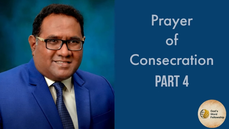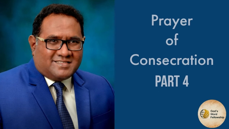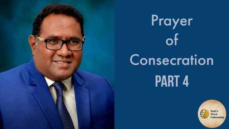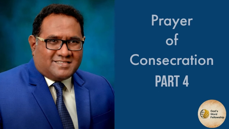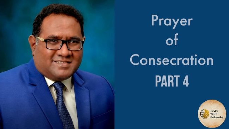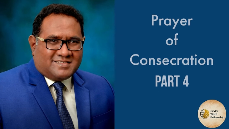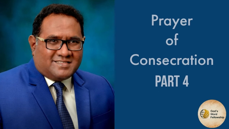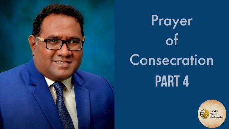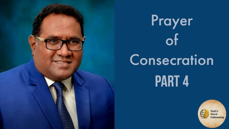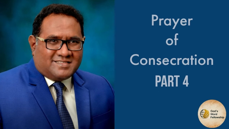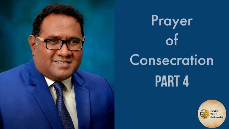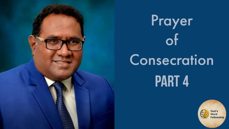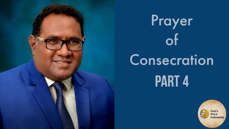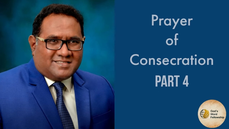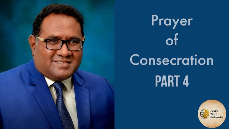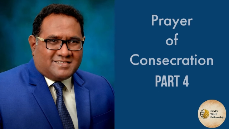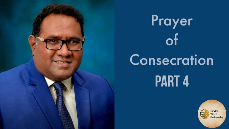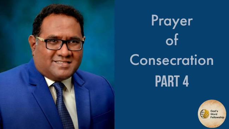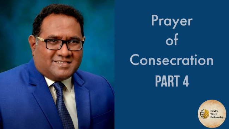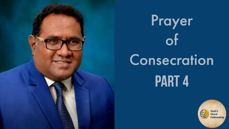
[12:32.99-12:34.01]

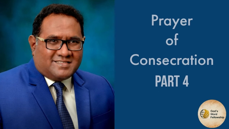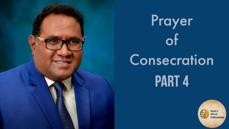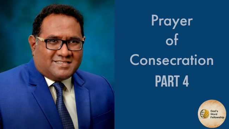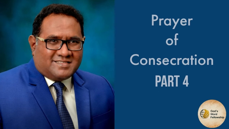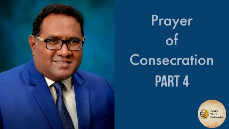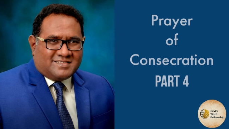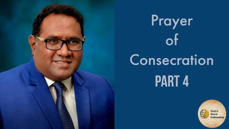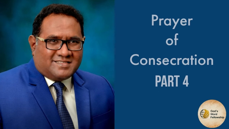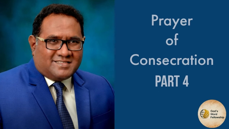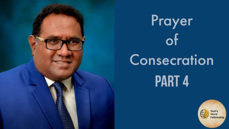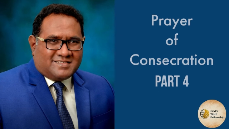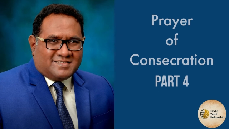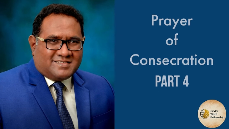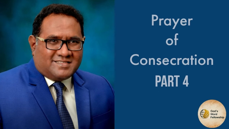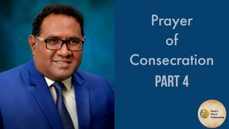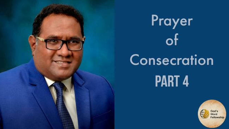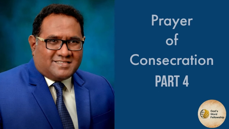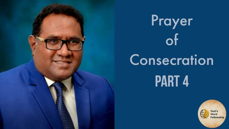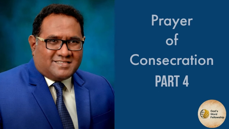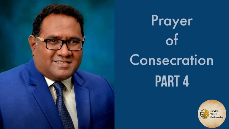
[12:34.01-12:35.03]

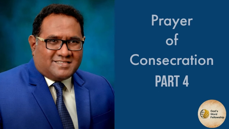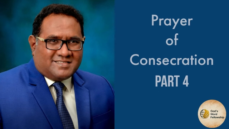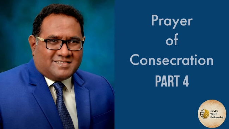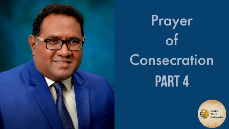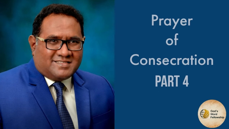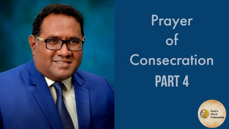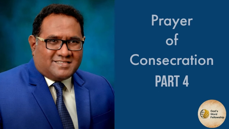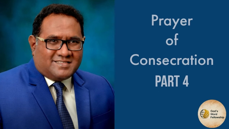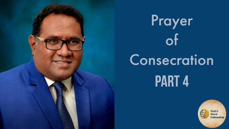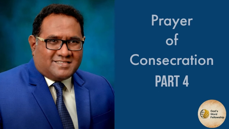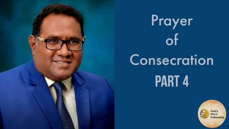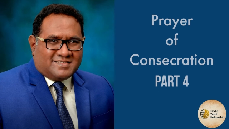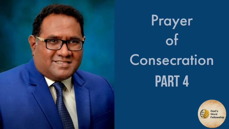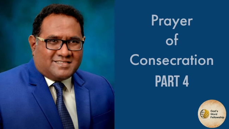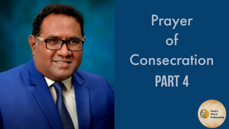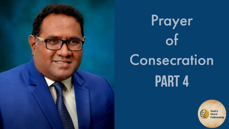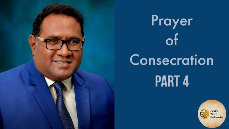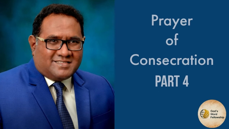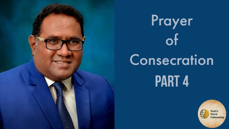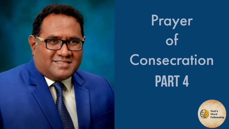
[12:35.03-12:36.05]

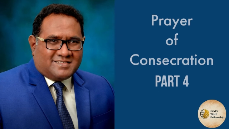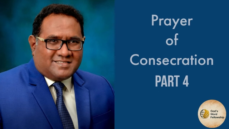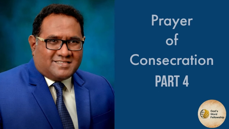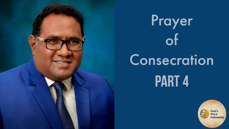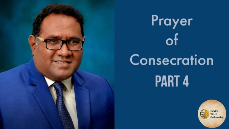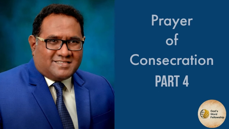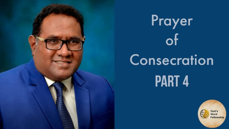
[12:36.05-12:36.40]
[no speech]